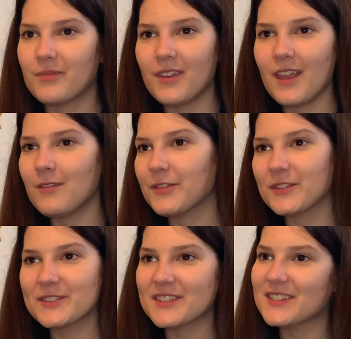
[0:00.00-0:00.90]

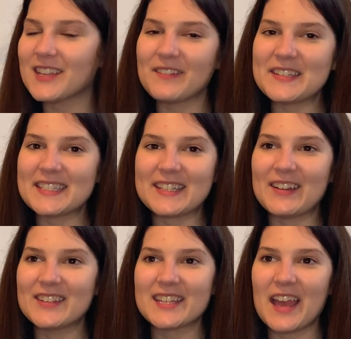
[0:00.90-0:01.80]
influencers that we see all
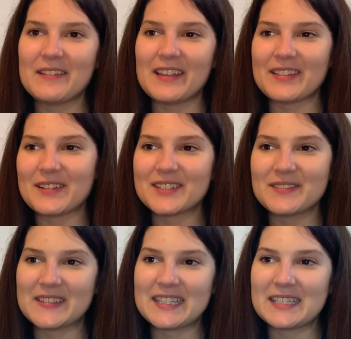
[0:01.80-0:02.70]
the time, that those are
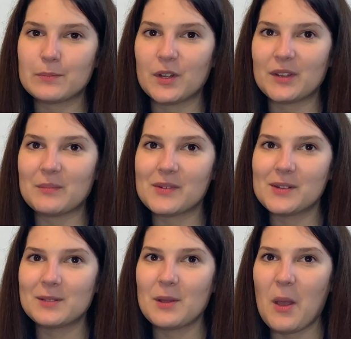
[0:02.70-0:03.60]
really small
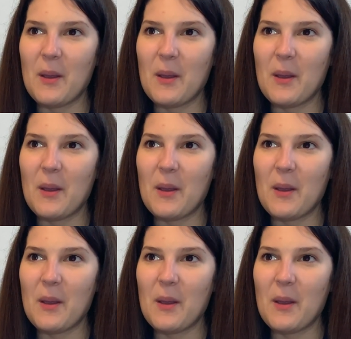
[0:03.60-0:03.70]
numbers.